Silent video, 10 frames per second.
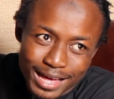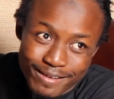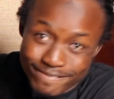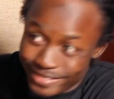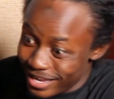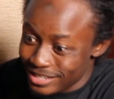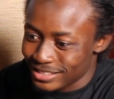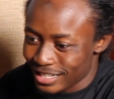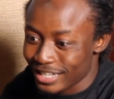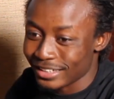like
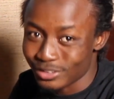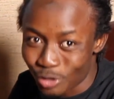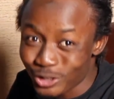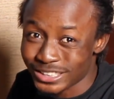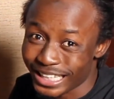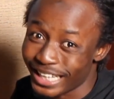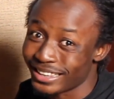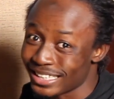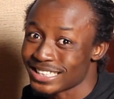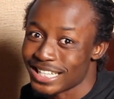this and don't say
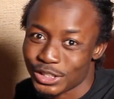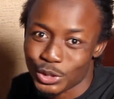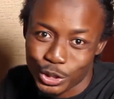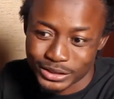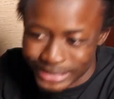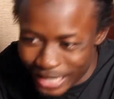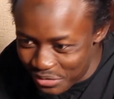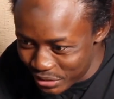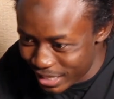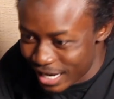this is not
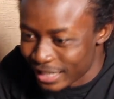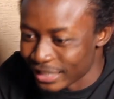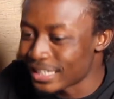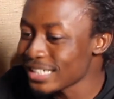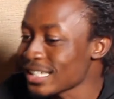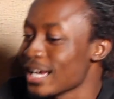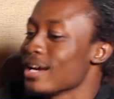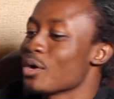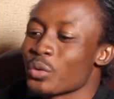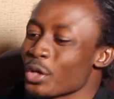scary. This,
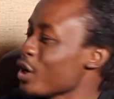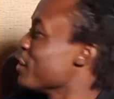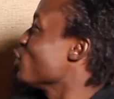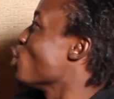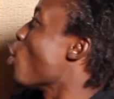we don't even